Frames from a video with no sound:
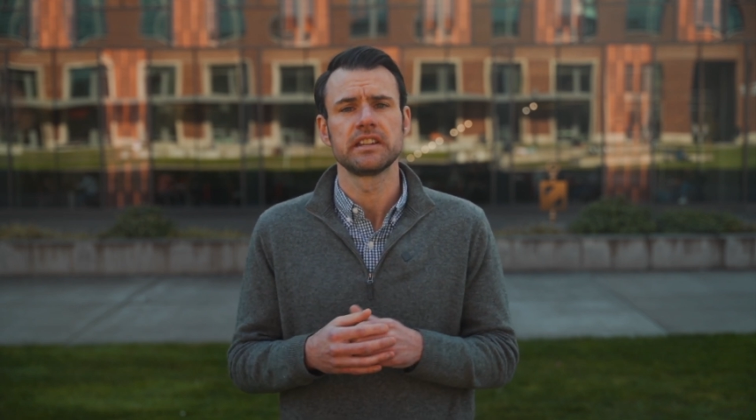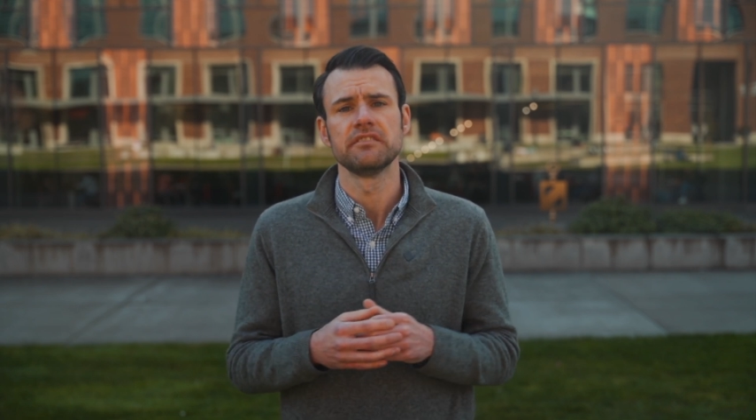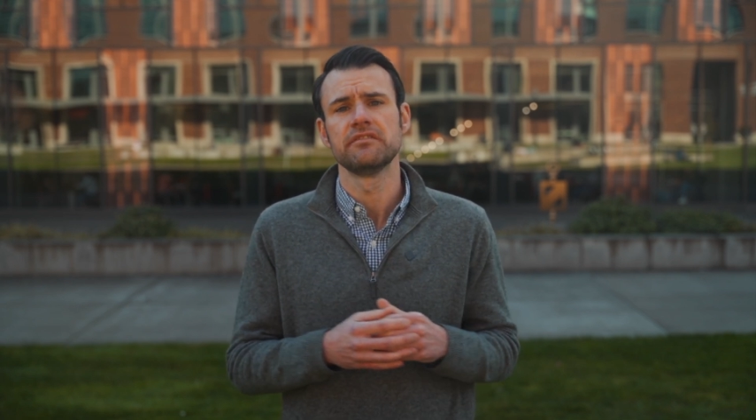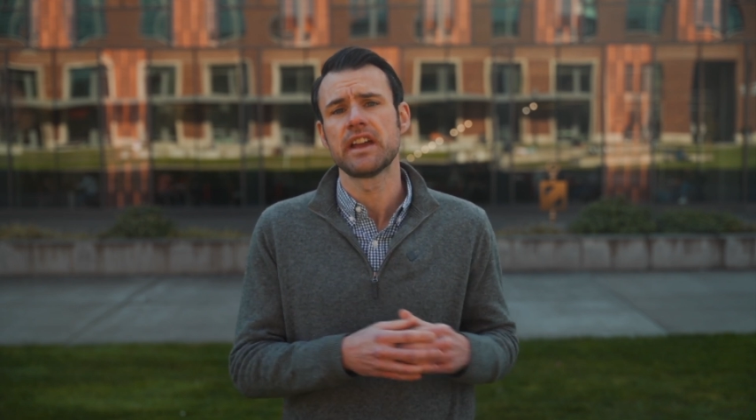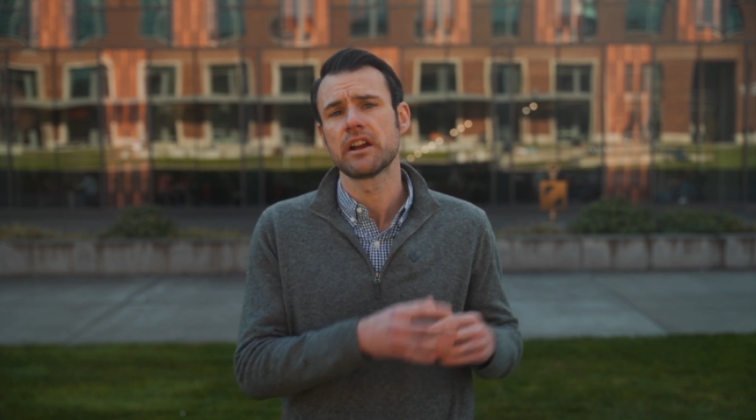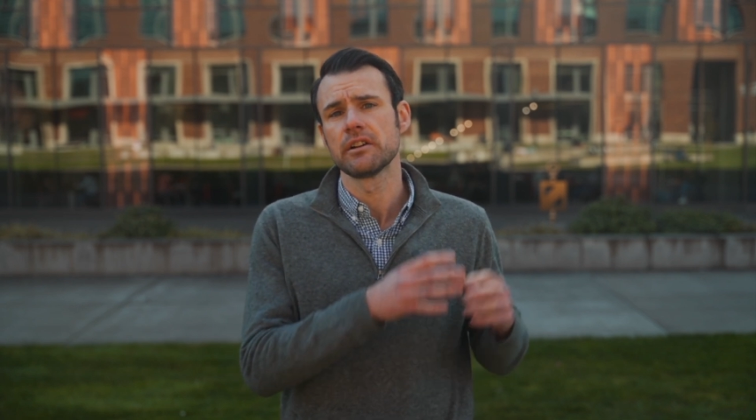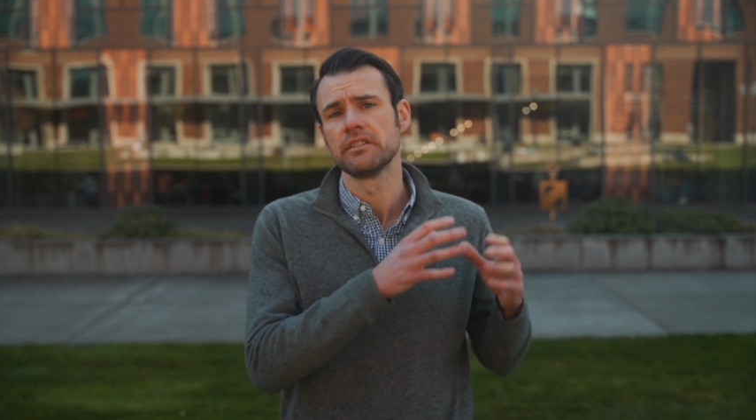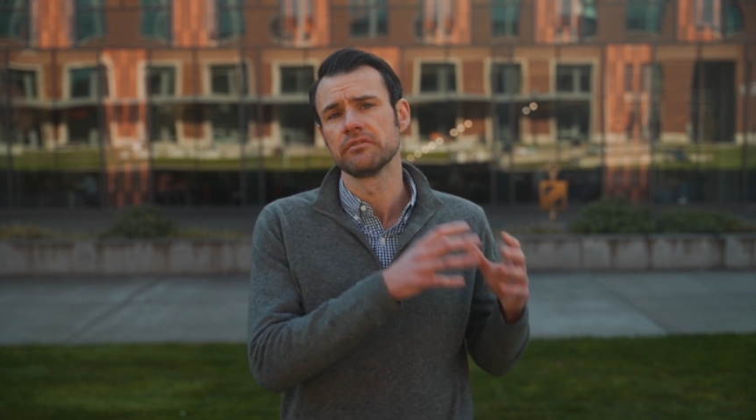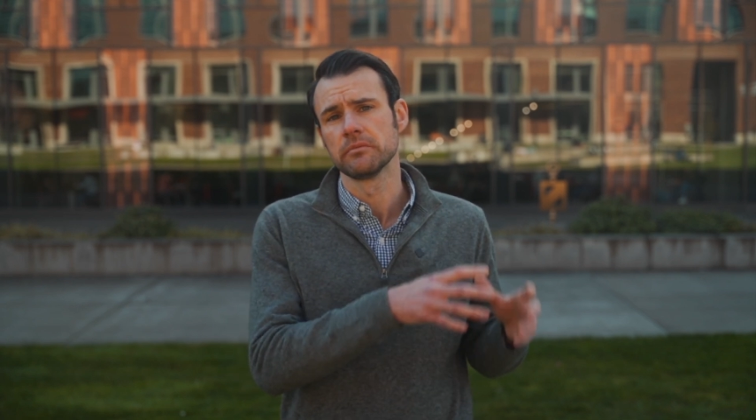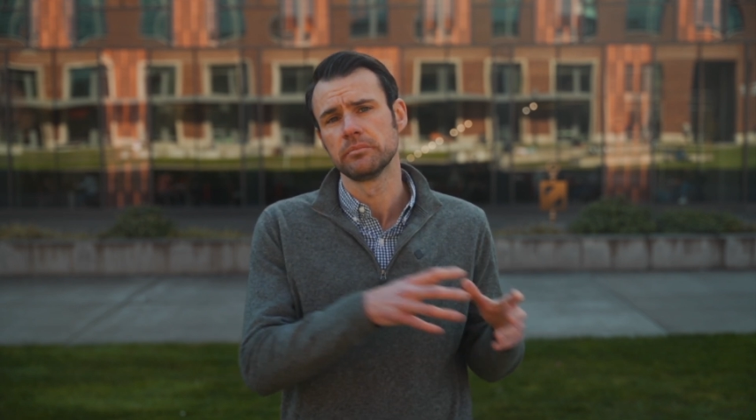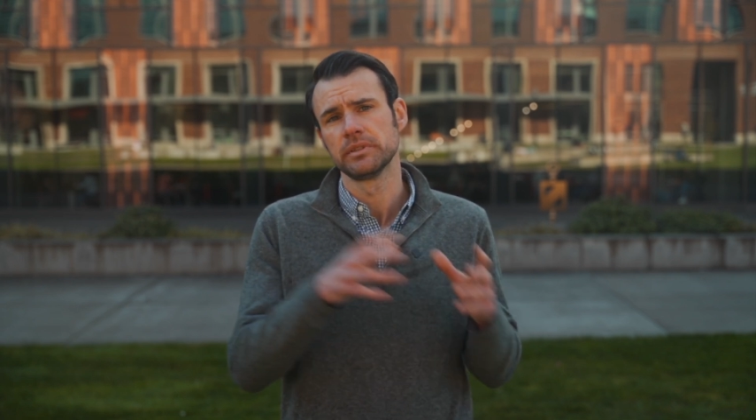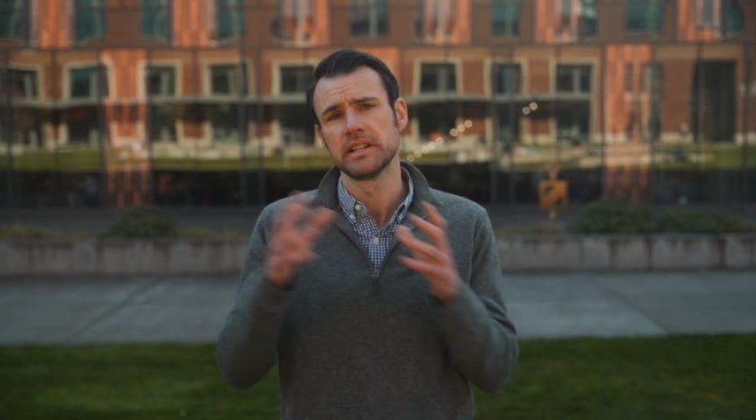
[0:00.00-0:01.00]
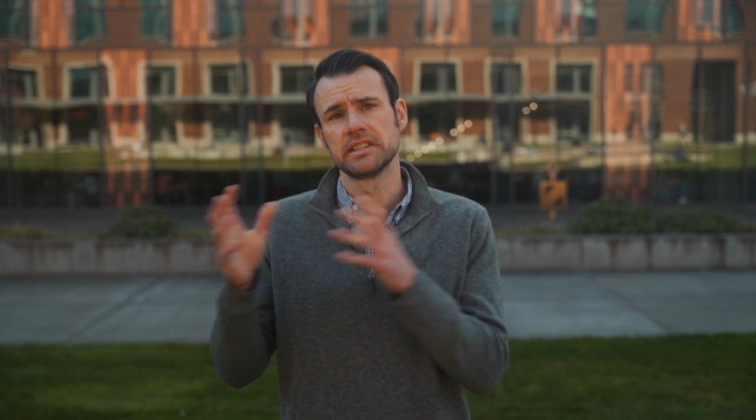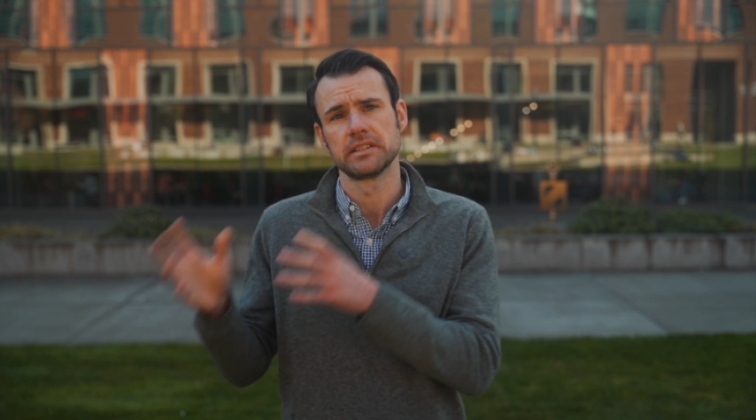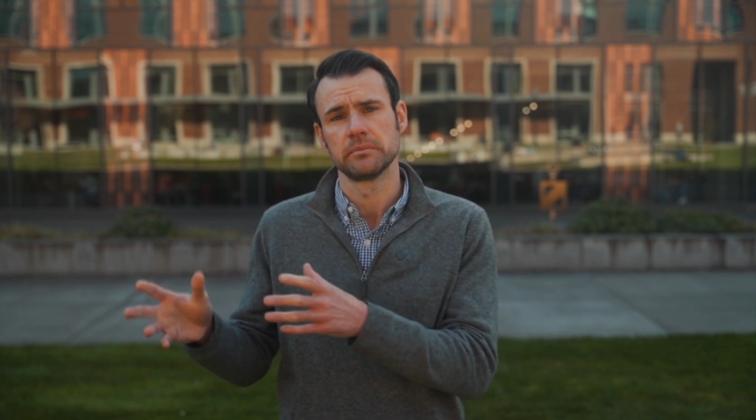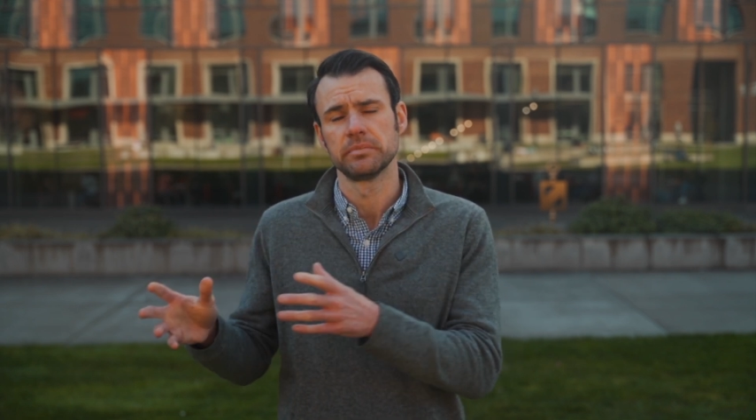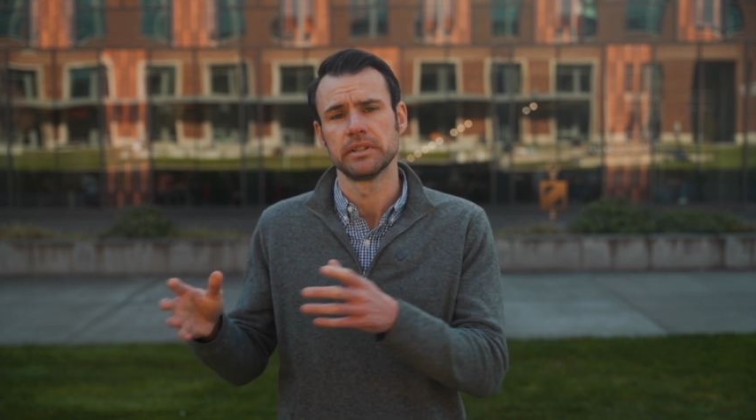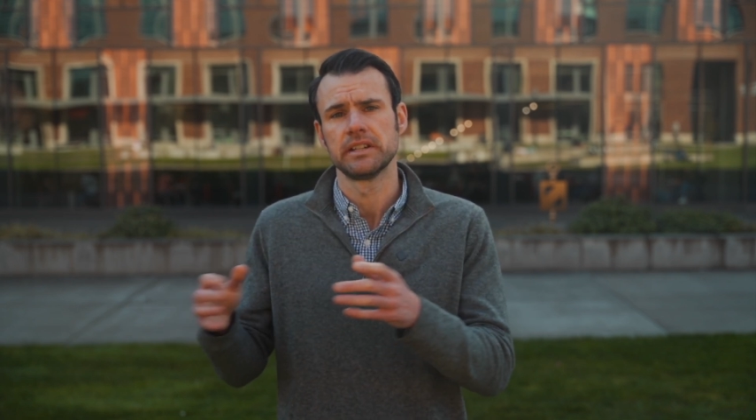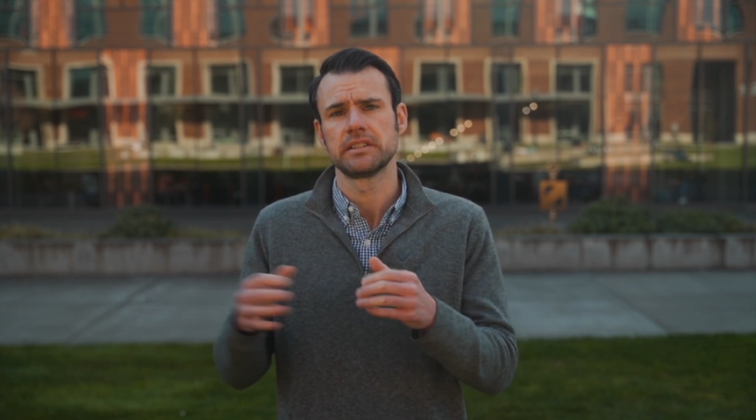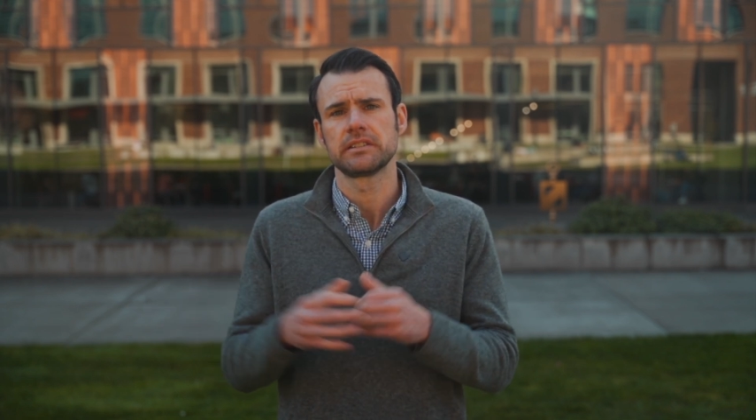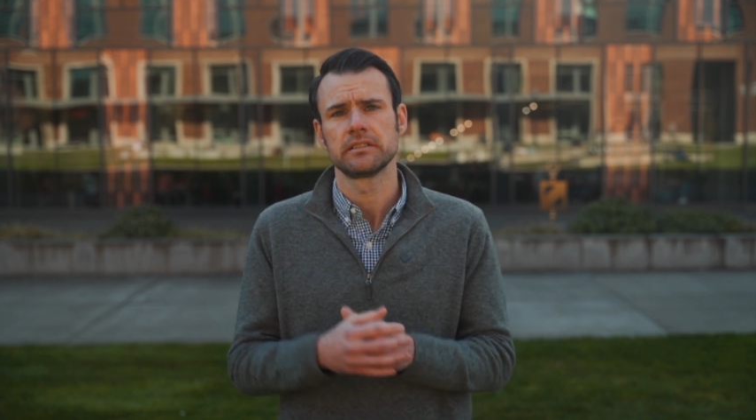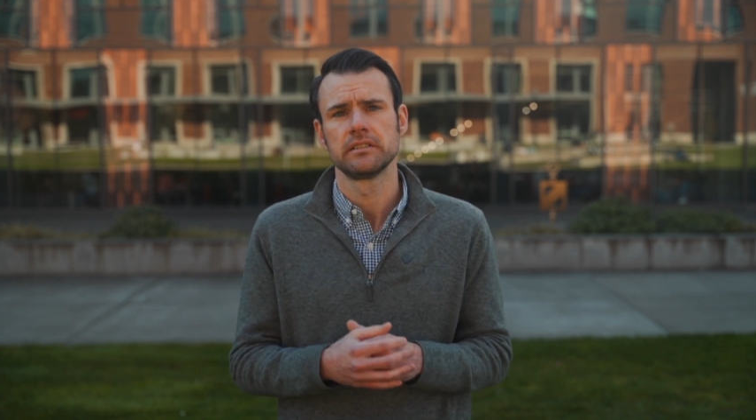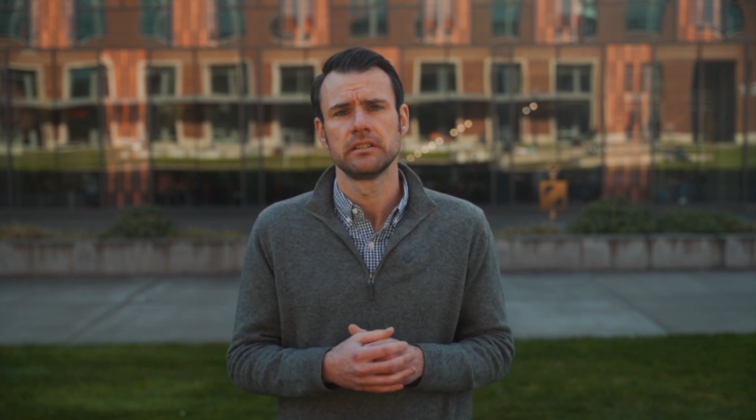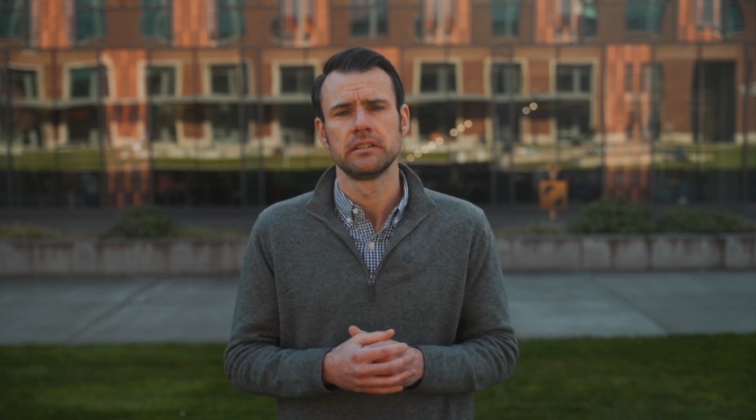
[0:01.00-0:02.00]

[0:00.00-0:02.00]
can vary from place to place.